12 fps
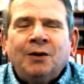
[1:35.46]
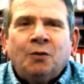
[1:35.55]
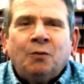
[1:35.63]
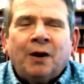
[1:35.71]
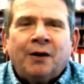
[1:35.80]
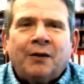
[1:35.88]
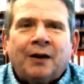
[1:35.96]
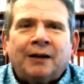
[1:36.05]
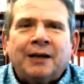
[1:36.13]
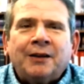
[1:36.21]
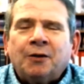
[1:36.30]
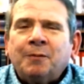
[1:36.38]
where they'll
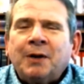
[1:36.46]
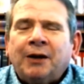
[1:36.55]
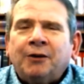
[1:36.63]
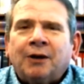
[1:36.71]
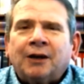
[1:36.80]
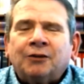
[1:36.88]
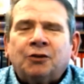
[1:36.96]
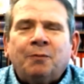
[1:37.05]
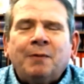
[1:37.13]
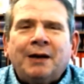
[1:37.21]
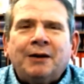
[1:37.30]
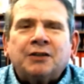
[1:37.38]
either be under a
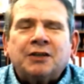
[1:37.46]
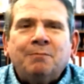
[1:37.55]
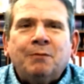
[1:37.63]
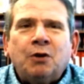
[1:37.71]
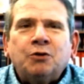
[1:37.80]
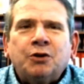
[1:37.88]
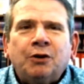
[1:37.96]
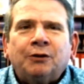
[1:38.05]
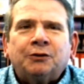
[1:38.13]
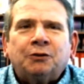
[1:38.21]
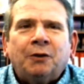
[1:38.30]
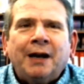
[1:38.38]
tremendous emotional
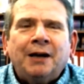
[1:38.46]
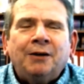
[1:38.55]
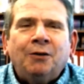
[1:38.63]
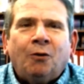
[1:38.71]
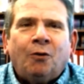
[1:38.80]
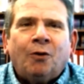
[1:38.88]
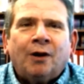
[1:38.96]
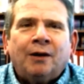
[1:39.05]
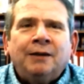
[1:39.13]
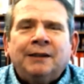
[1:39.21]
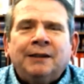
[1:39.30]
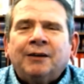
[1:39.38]
strain or
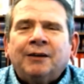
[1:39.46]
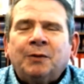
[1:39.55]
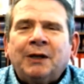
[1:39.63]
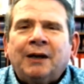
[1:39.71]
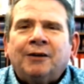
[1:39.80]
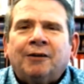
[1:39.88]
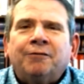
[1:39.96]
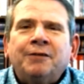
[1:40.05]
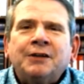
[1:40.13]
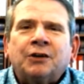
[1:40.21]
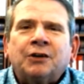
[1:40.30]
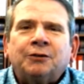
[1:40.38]
they'll be under
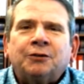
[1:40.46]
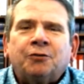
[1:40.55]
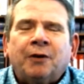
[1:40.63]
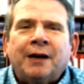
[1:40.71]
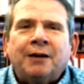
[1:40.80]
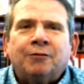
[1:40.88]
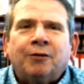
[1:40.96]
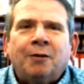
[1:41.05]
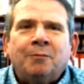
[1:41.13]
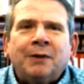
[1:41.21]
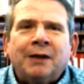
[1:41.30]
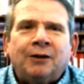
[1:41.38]
physical strain
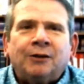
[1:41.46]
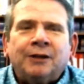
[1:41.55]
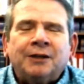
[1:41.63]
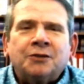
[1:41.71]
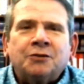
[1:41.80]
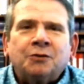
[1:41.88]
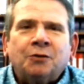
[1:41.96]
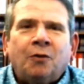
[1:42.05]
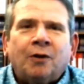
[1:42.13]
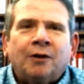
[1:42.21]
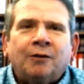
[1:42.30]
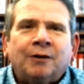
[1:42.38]
from illness
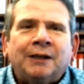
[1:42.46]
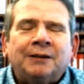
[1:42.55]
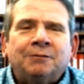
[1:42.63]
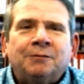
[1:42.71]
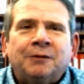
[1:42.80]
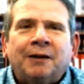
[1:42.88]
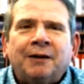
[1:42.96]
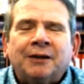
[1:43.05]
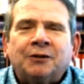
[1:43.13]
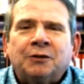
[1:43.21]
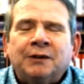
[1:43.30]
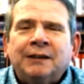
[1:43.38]
or uh,
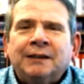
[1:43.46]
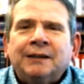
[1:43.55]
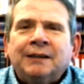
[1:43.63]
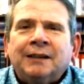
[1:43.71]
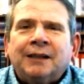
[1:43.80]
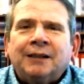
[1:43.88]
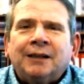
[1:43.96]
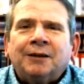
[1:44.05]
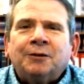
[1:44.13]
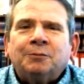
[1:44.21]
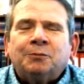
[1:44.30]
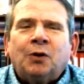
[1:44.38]
various
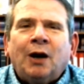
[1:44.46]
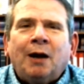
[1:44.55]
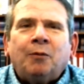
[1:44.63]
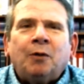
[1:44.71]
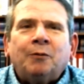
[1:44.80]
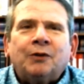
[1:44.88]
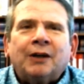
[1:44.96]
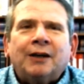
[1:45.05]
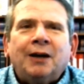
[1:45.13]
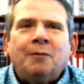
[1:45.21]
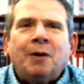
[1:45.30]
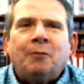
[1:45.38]
um, problems that
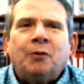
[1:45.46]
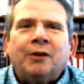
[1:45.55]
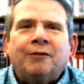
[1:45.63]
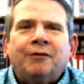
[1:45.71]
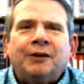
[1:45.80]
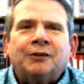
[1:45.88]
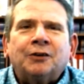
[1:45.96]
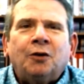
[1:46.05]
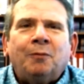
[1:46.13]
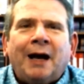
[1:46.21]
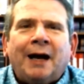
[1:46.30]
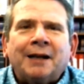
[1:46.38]
come up with the physical
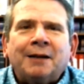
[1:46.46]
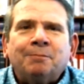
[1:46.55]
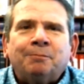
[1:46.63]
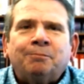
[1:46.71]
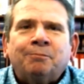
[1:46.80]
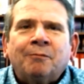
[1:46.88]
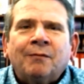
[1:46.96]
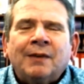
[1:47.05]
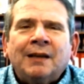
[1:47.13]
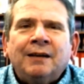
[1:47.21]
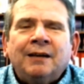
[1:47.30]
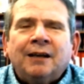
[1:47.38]
body.
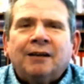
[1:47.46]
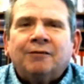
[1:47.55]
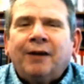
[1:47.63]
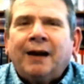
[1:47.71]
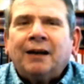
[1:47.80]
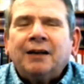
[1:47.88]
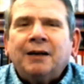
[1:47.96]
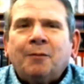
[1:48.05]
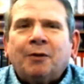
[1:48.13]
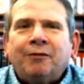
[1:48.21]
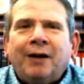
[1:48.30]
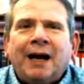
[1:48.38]
And finally,
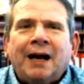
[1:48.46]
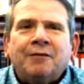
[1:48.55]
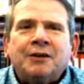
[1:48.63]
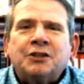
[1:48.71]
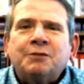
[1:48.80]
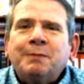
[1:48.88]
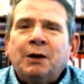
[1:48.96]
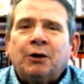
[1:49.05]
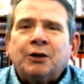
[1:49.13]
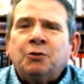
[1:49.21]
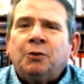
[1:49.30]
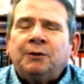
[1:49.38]
number five is
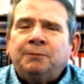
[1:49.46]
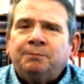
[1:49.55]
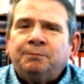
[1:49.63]
spiritual.